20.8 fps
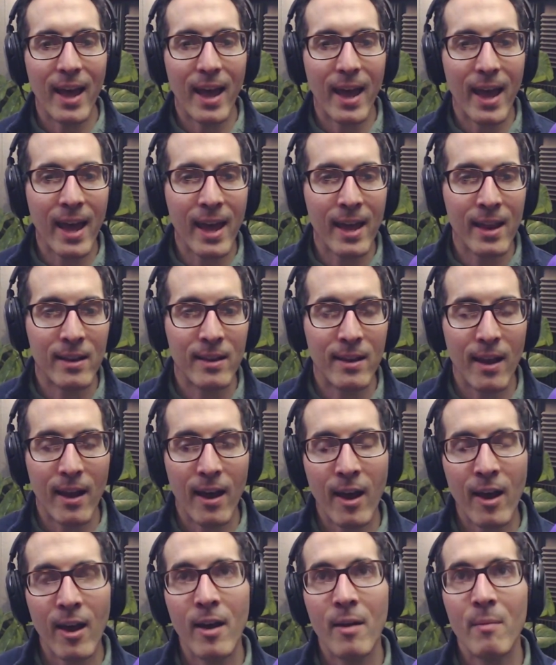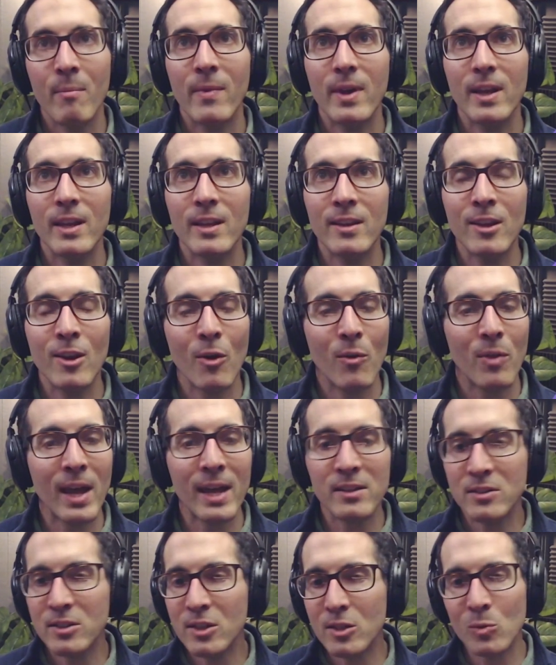And,
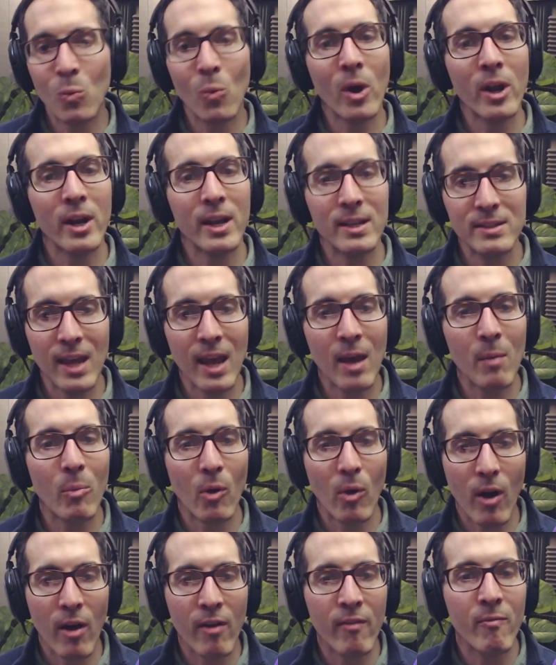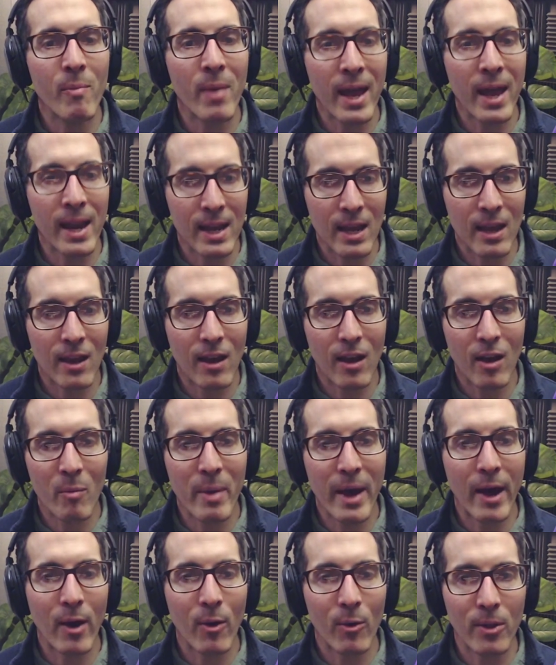that's just one example of many
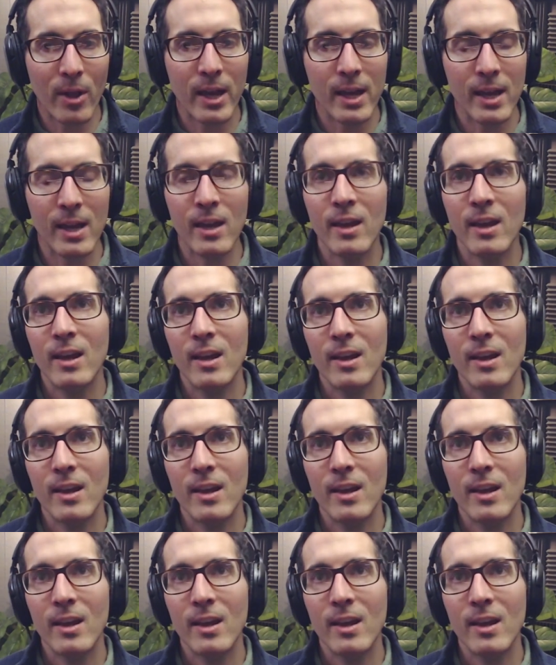about like